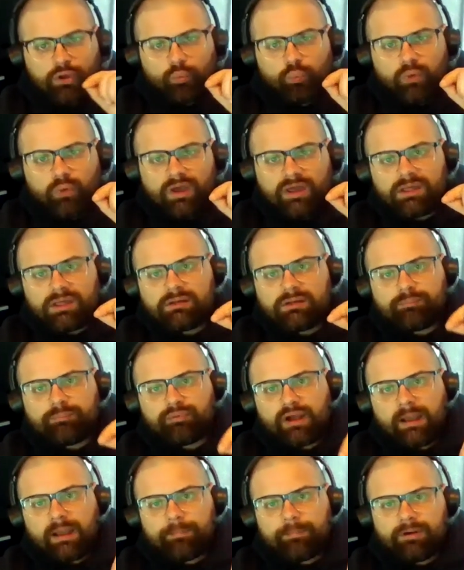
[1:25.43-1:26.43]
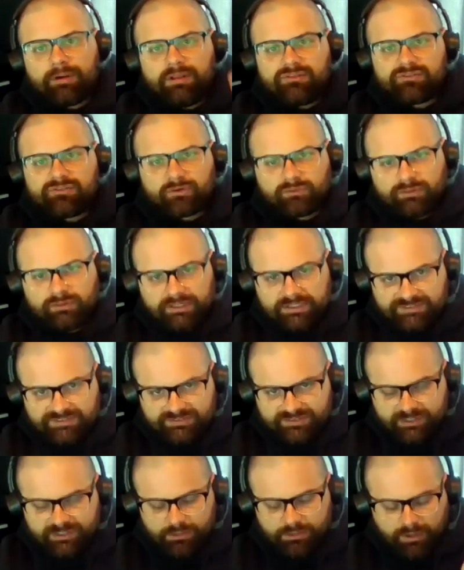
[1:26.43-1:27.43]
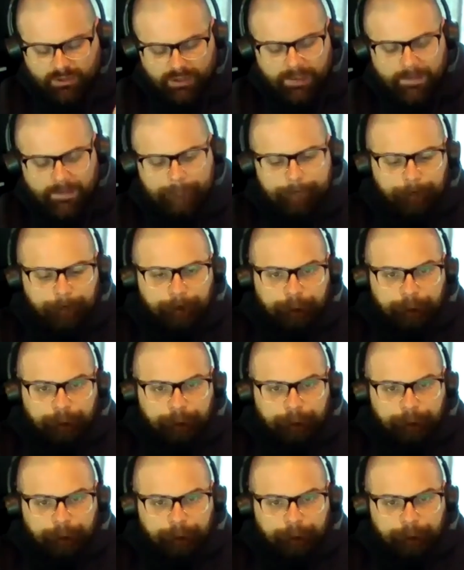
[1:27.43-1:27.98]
when properties are listed, okay,